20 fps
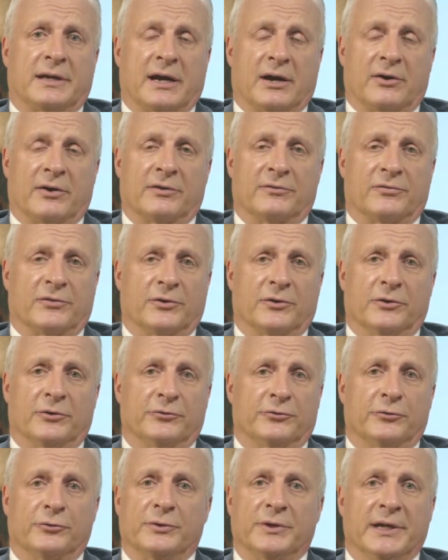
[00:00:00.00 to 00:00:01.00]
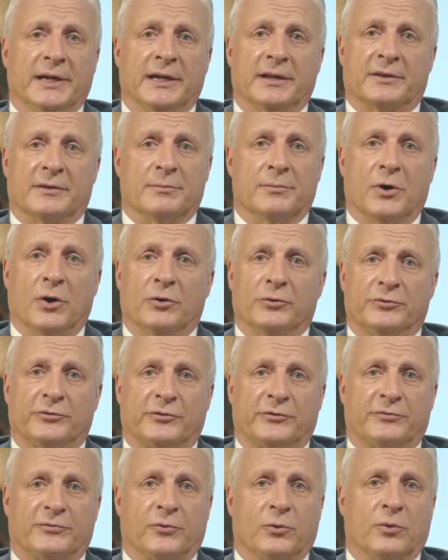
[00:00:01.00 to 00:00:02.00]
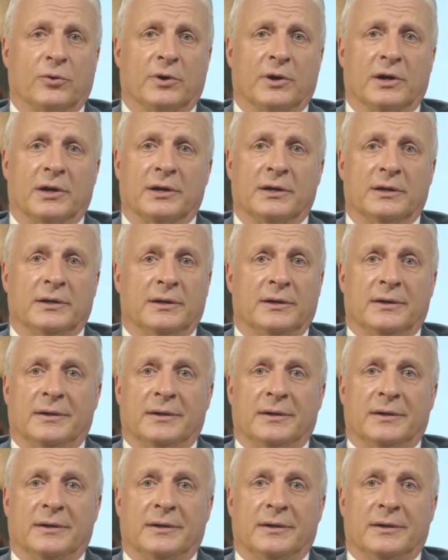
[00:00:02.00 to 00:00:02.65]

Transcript: caring for those who need it the most for